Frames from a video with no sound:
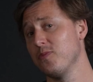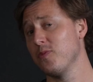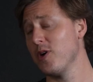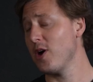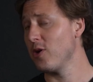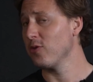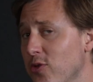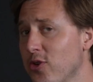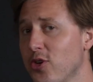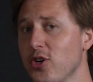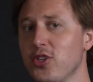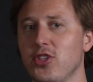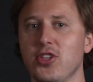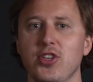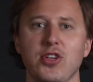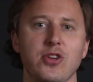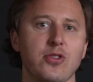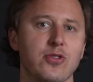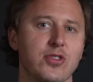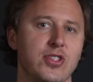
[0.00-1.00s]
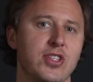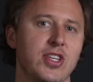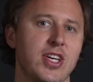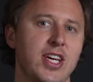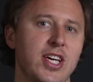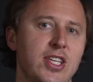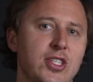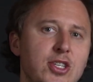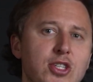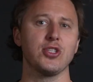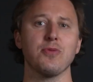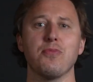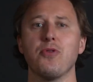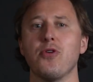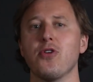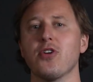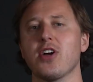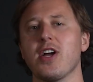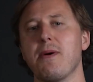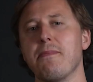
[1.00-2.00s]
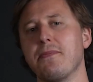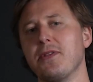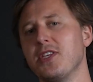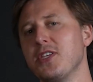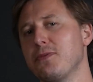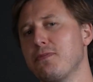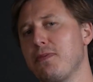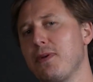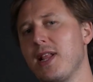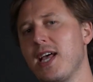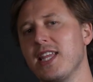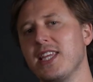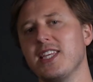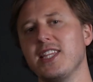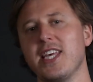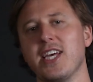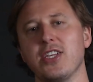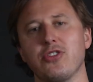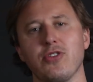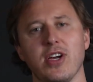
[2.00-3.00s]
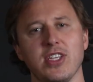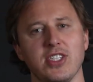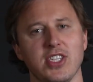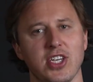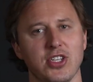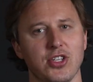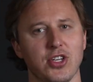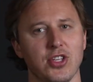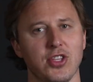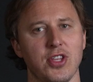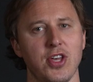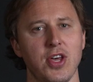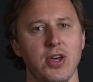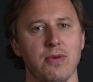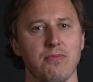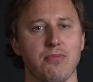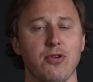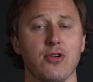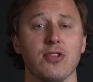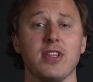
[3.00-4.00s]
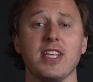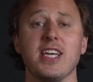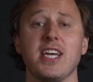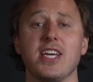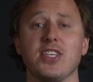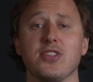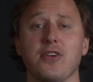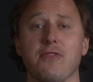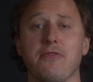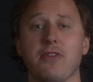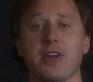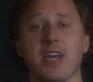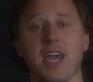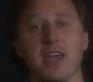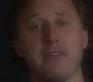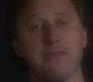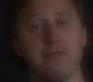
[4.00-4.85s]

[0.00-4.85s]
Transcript: Well, good news. To support companies planning their transition, Prodly is offering a